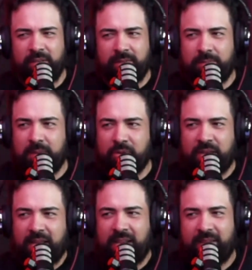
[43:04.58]
people
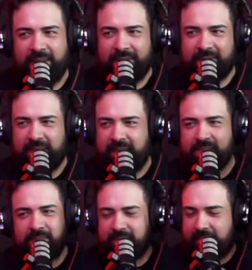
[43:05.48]
not have AC in
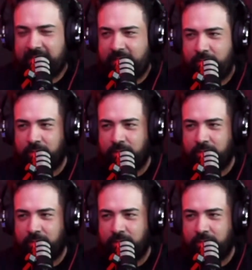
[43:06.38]
the city, or...